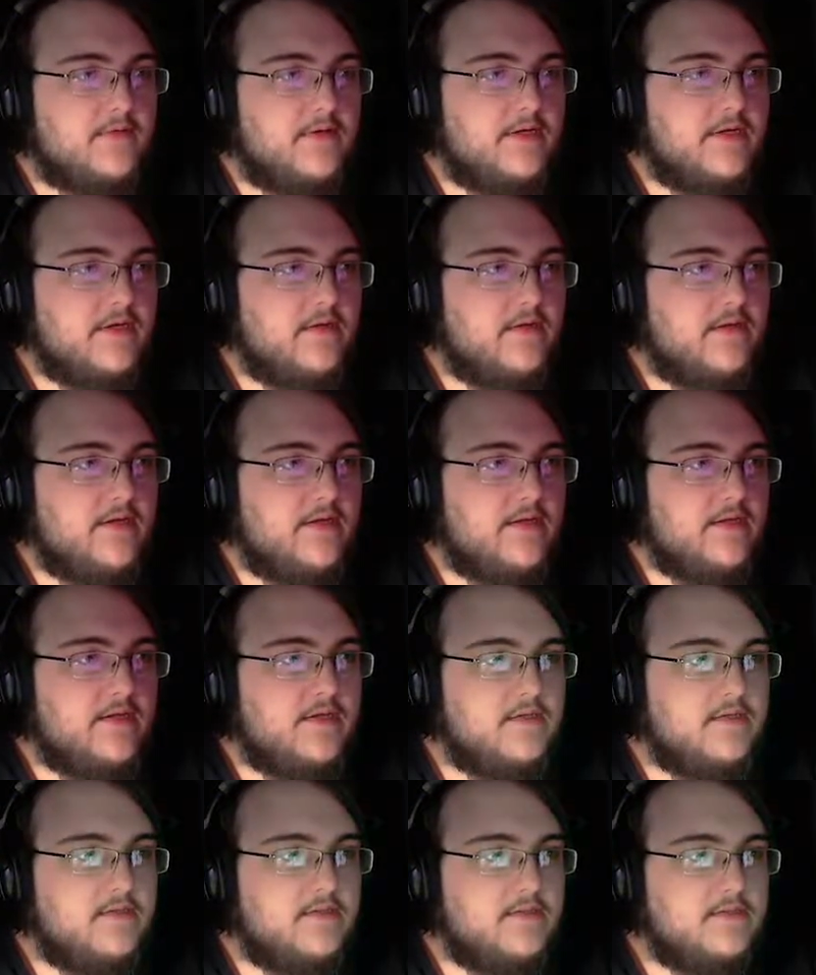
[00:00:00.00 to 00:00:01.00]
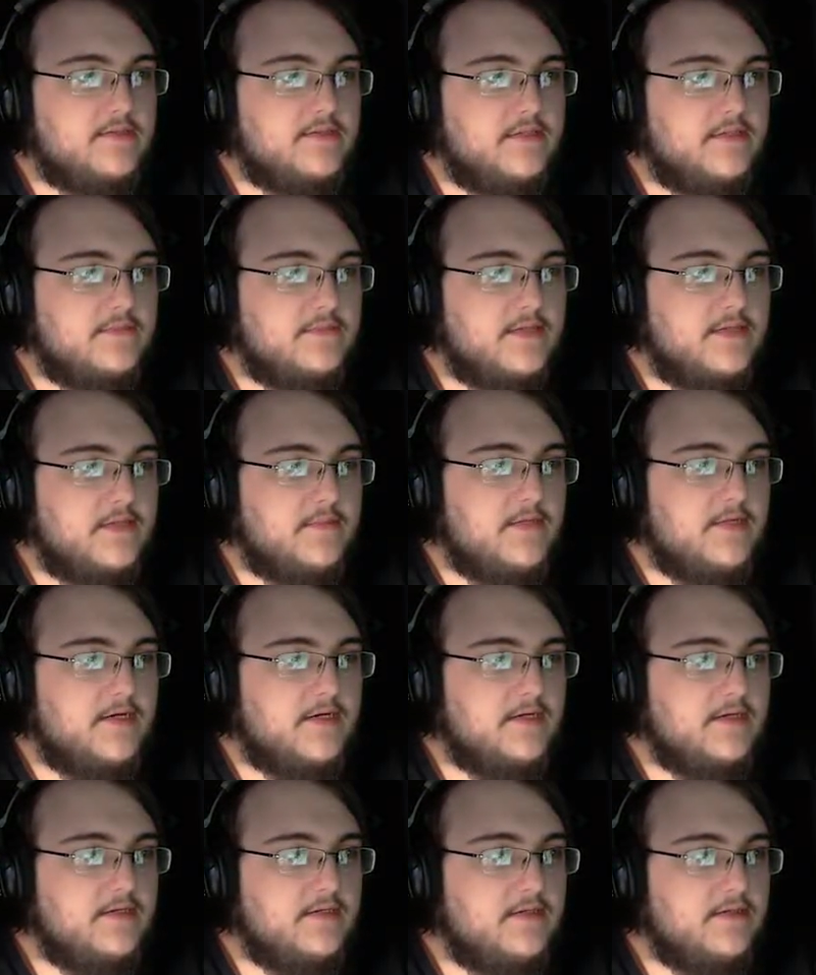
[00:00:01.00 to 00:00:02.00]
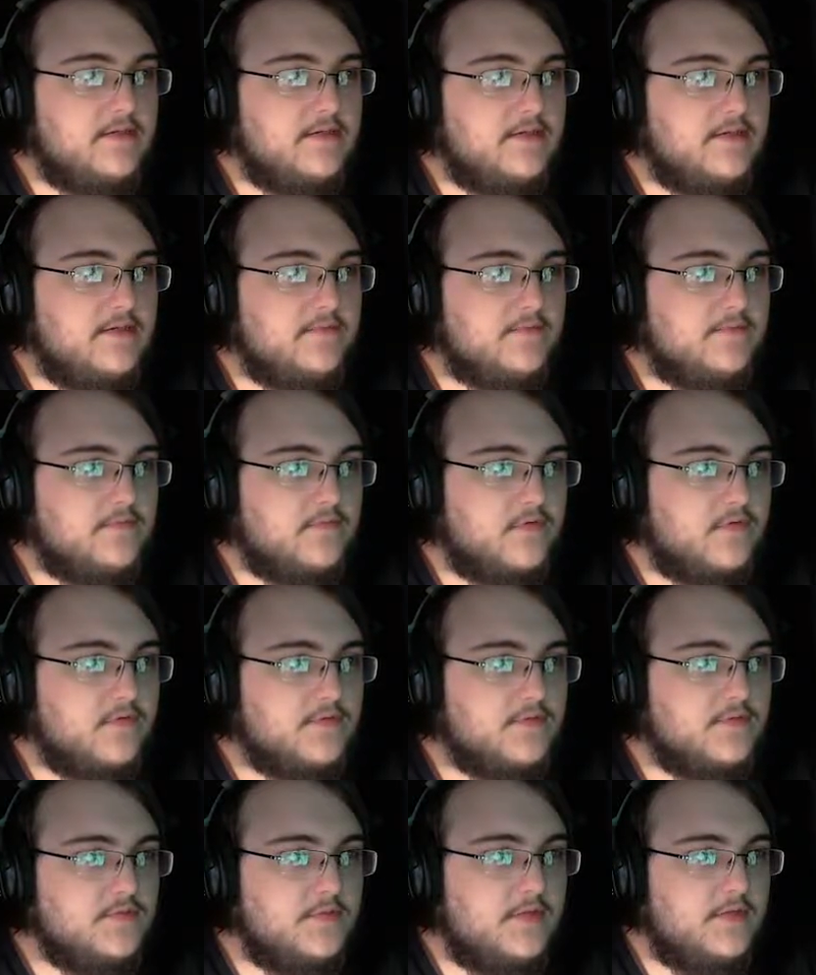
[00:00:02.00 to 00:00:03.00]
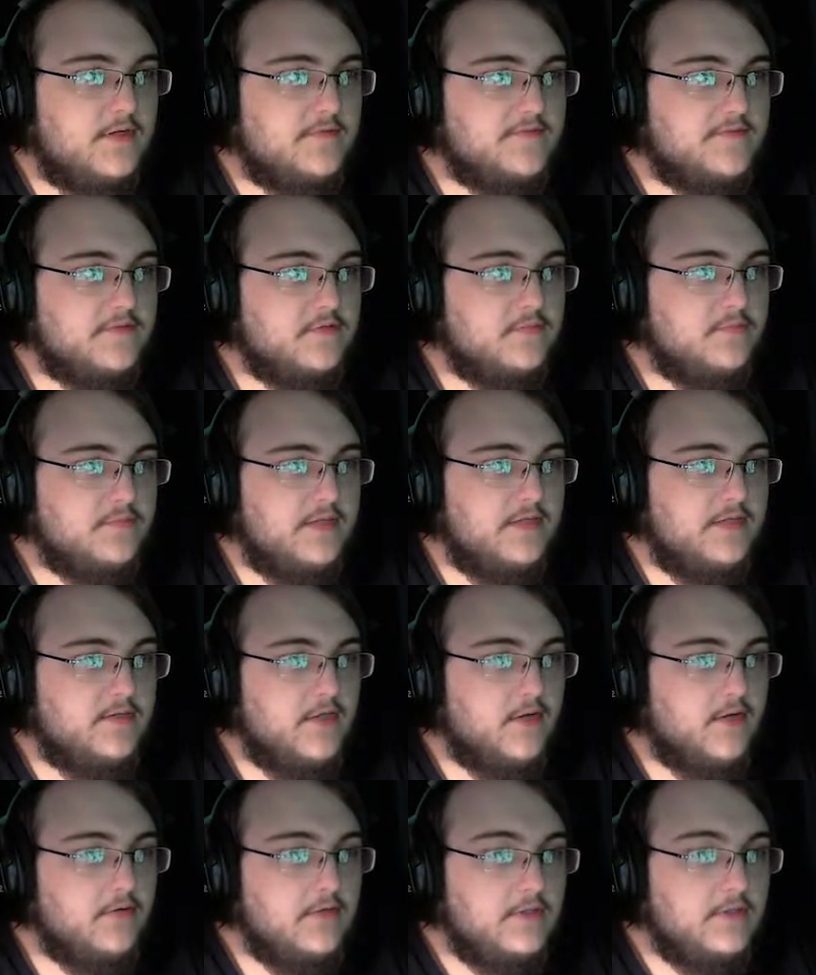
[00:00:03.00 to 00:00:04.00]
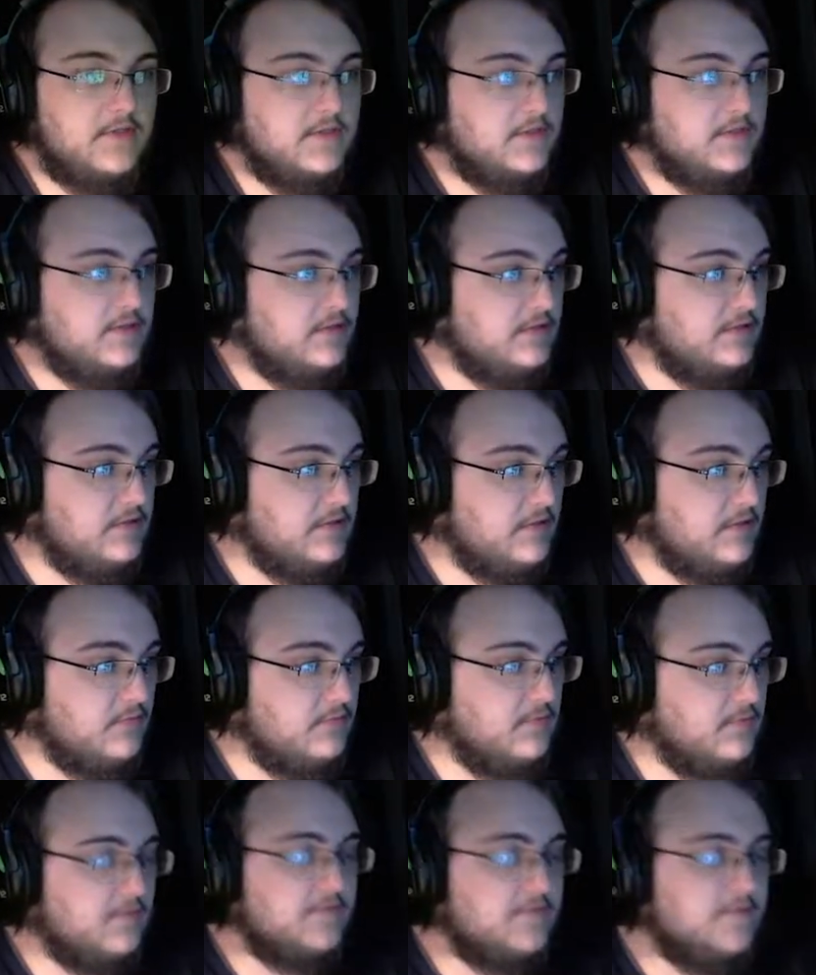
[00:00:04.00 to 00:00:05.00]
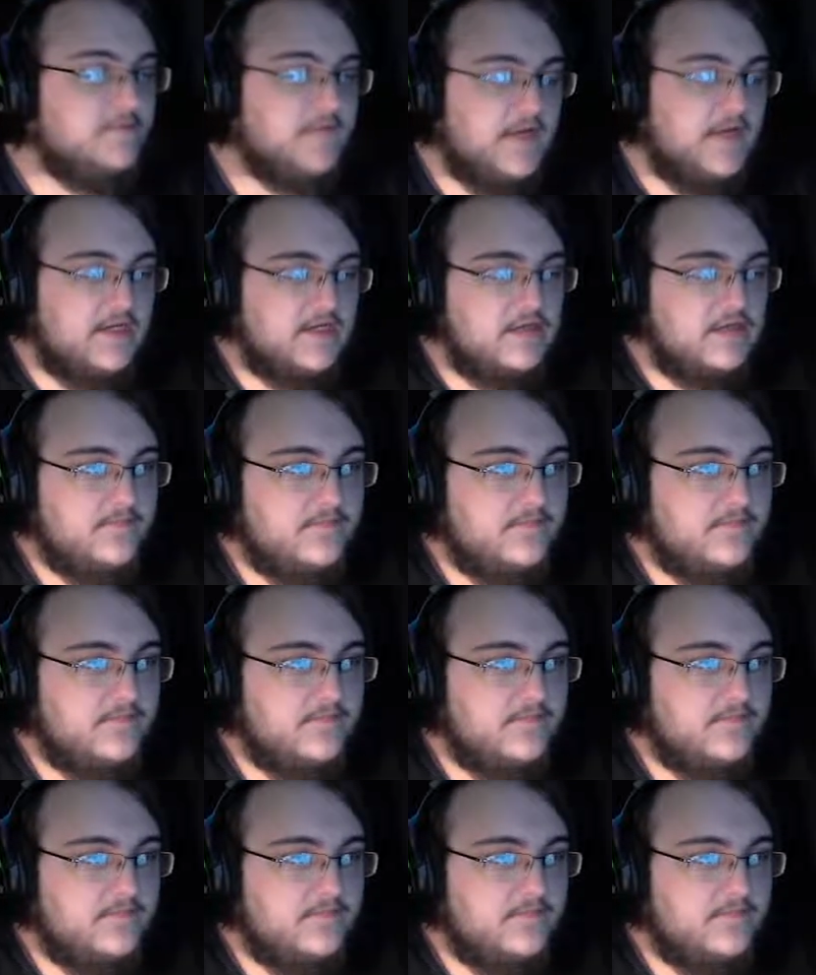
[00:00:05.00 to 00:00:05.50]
Like, I like it, at the same time, it throws me off so bad. No, no, fuck.